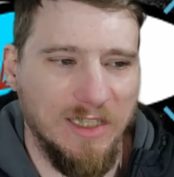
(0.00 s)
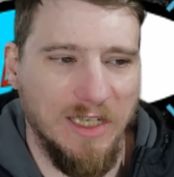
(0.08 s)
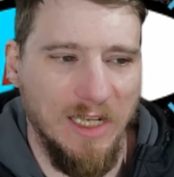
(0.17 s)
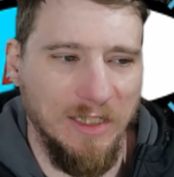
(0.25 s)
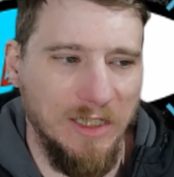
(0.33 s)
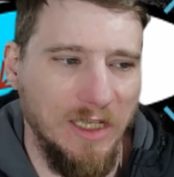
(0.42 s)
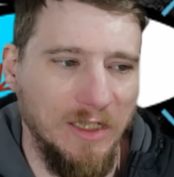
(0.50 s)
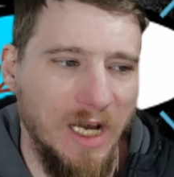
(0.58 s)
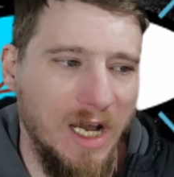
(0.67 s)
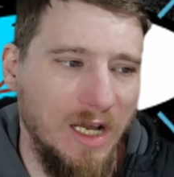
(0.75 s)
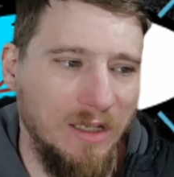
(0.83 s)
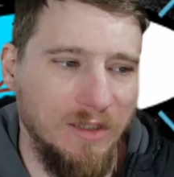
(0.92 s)
and then
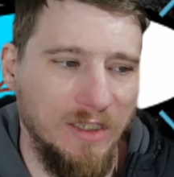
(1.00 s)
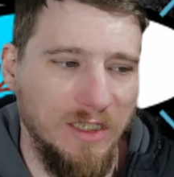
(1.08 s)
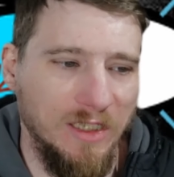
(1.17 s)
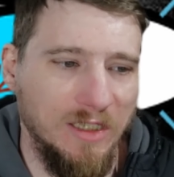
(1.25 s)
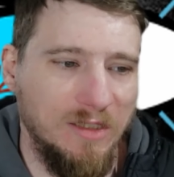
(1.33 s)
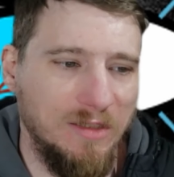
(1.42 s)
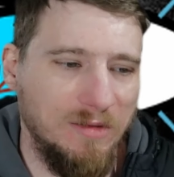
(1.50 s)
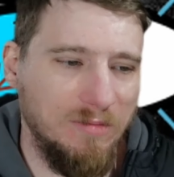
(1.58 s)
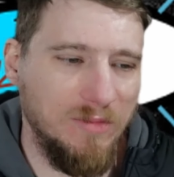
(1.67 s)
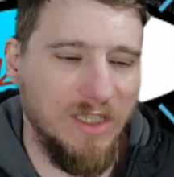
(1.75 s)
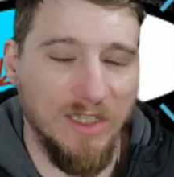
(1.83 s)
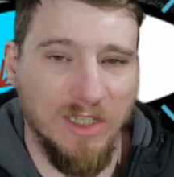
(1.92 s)
the
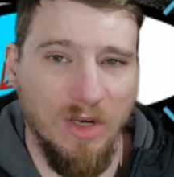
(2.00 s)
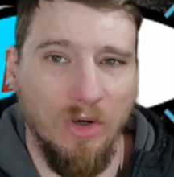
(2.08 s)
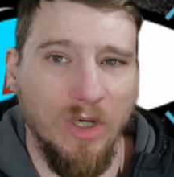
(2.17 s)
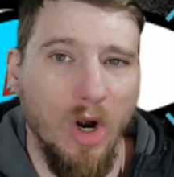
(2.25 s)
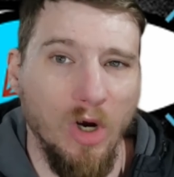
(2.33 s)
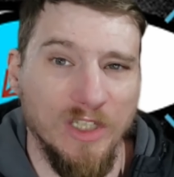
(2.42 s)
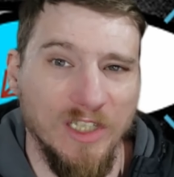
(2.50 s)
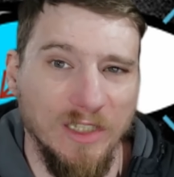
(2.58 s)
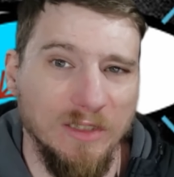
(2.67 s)
Tissot Carson.